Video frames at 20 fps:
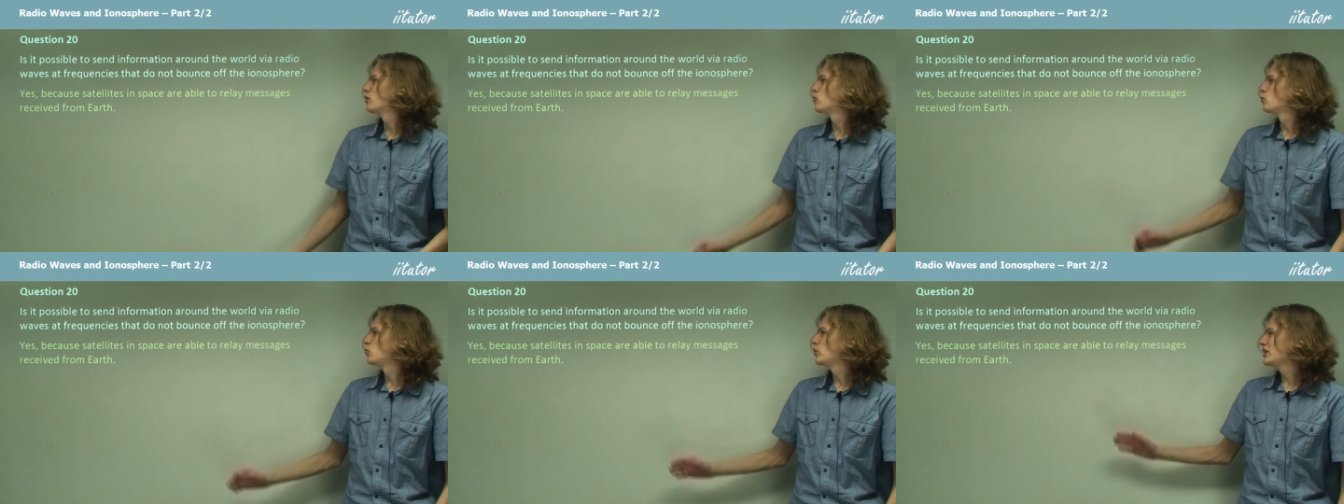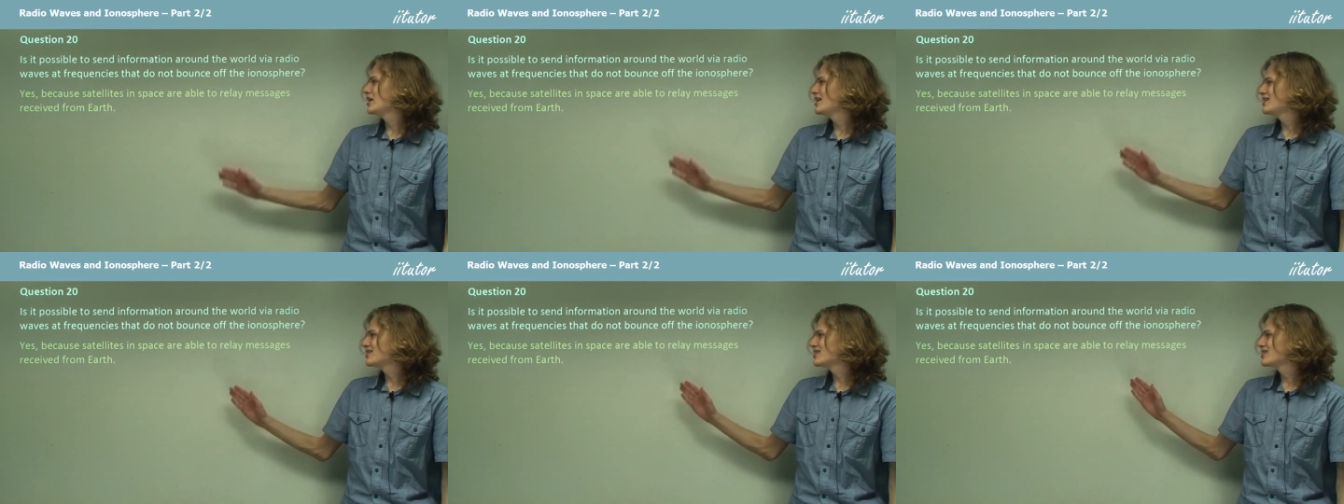We
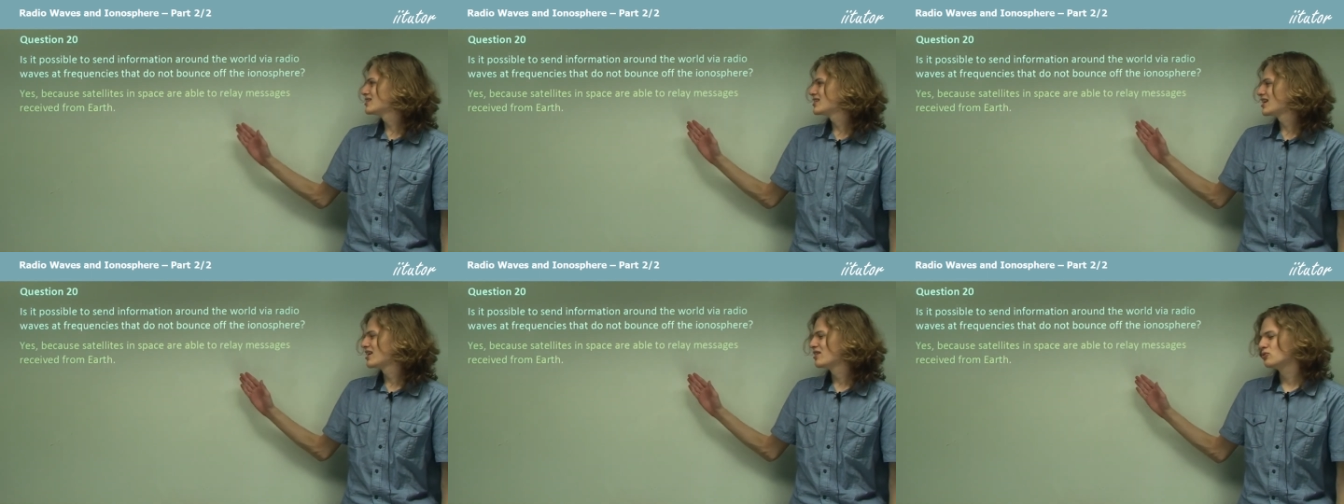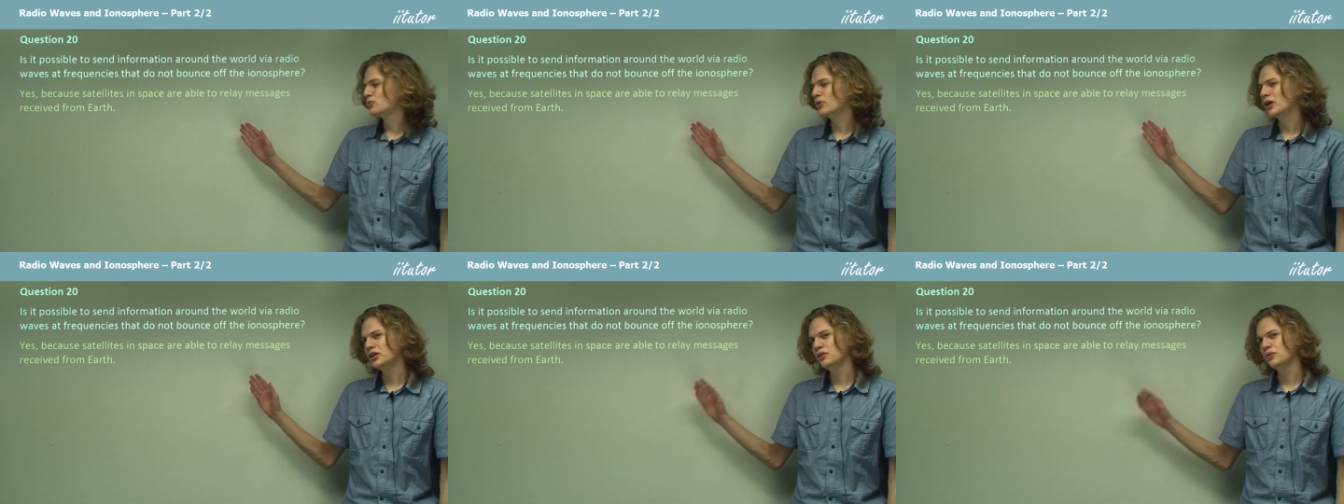need to send
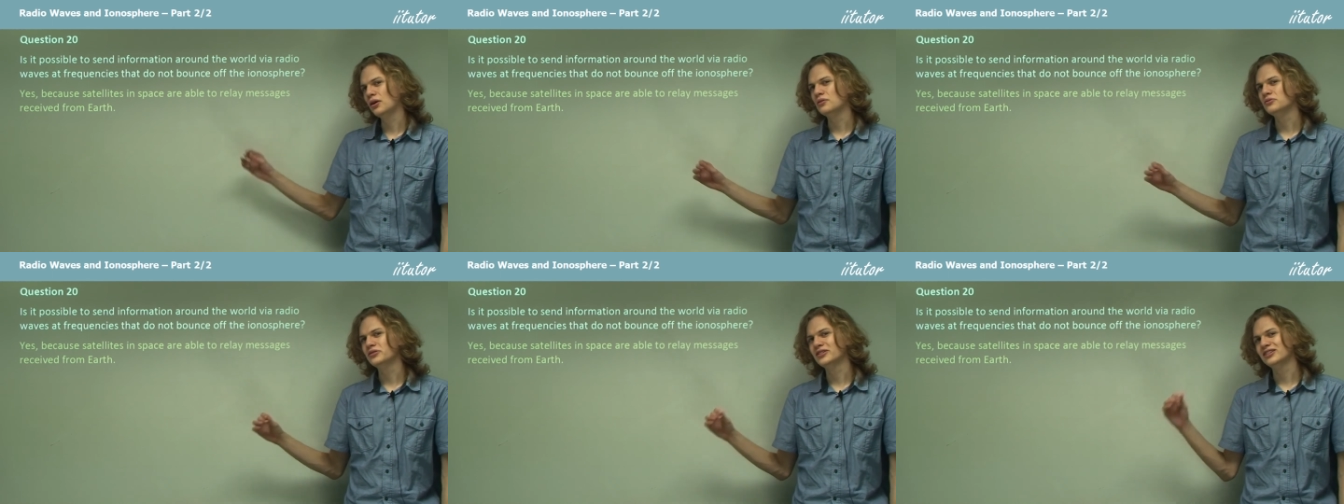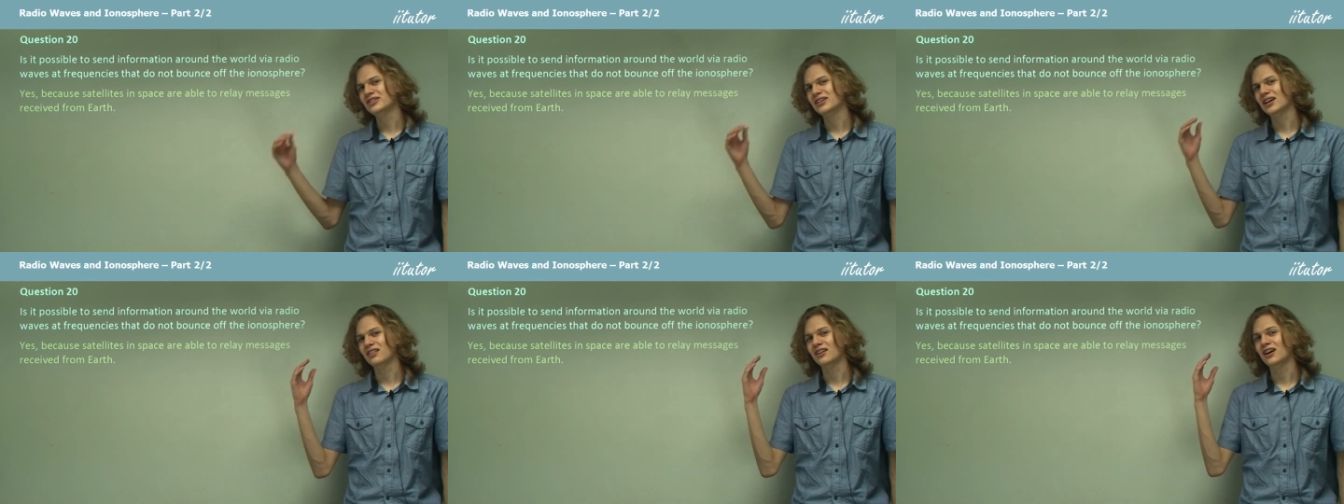radio waves to
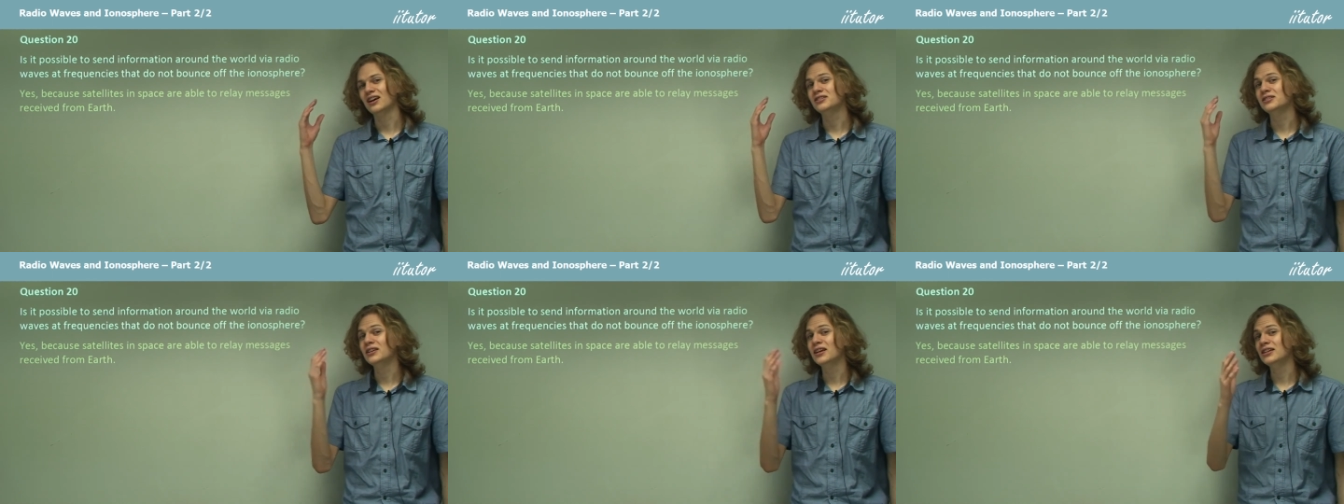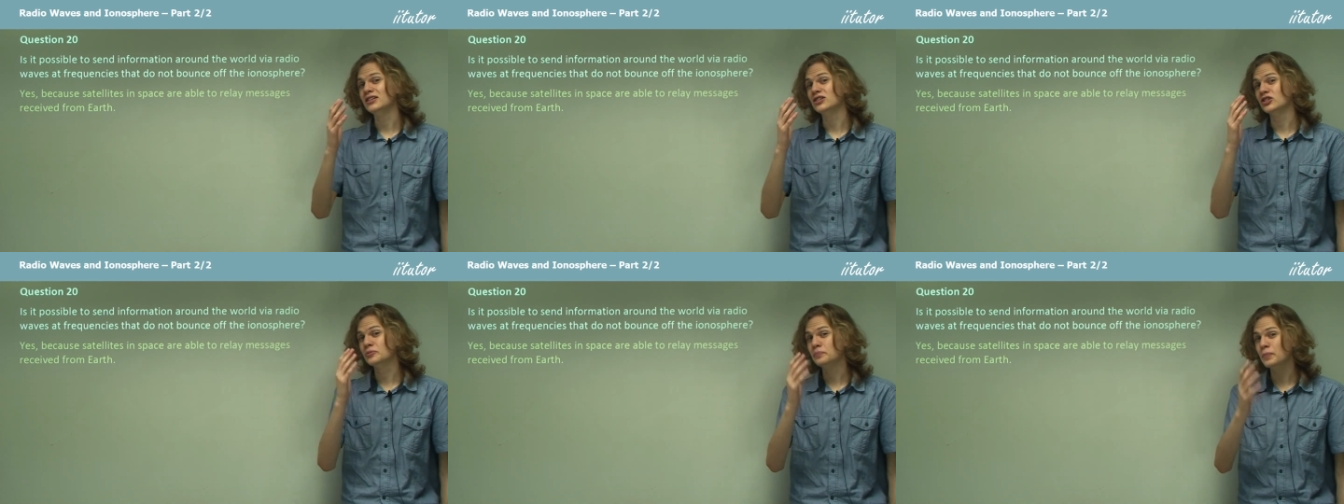satellites
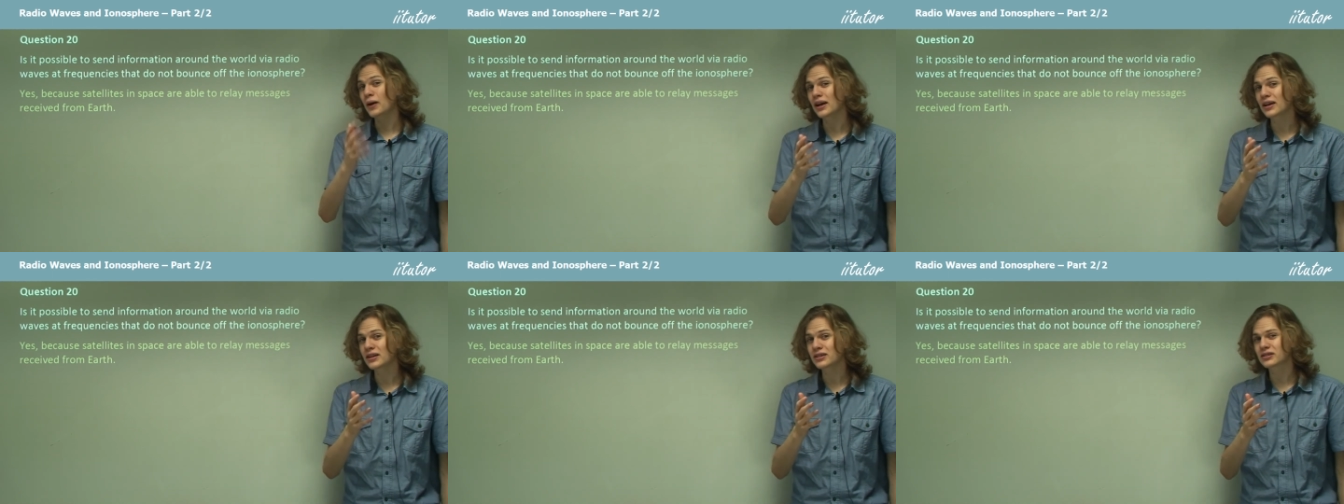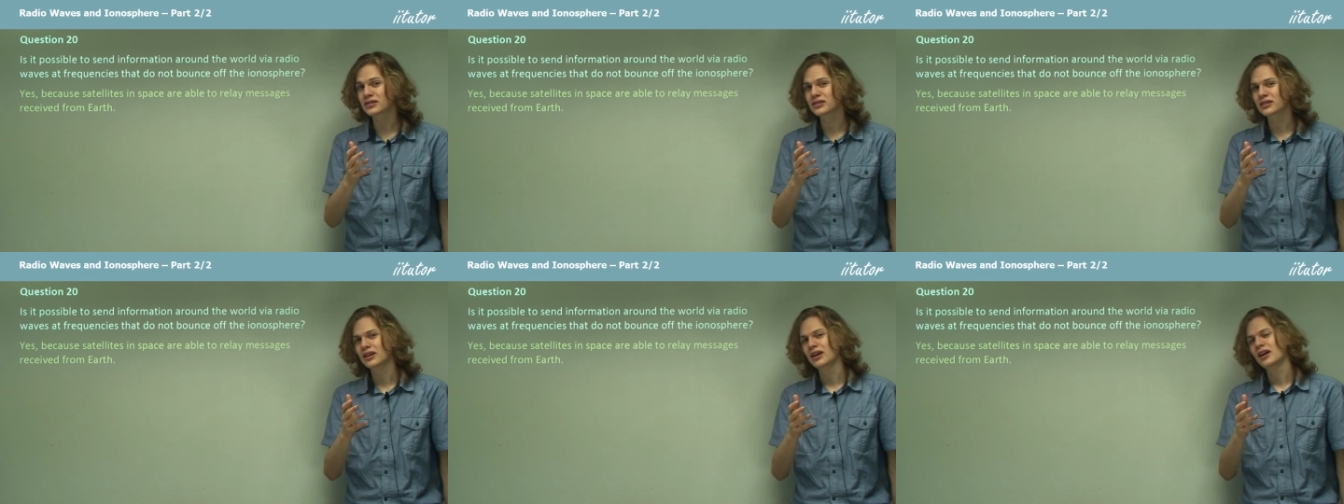in
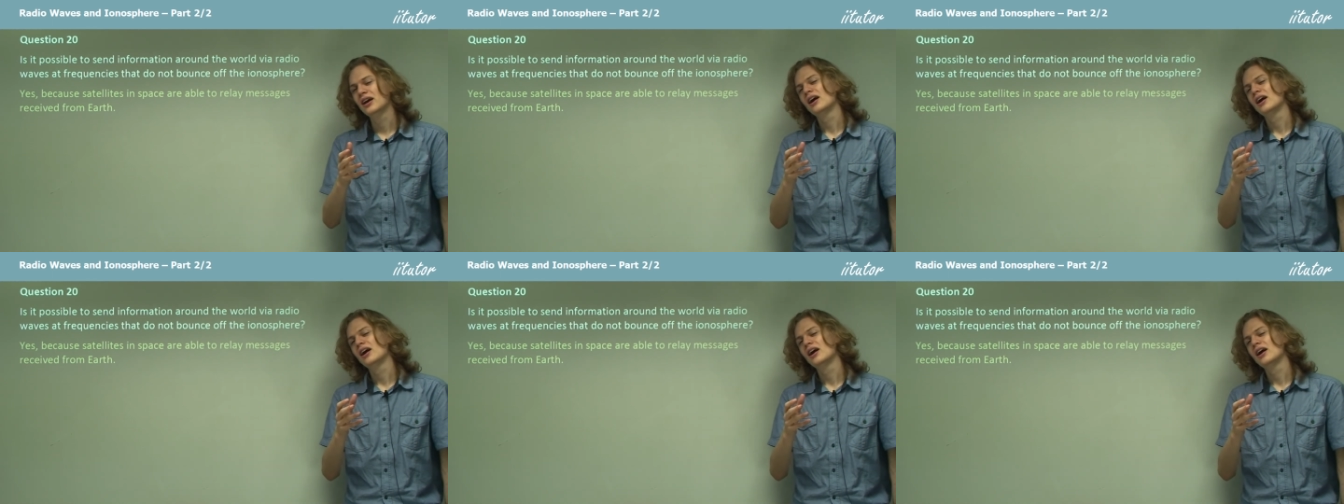space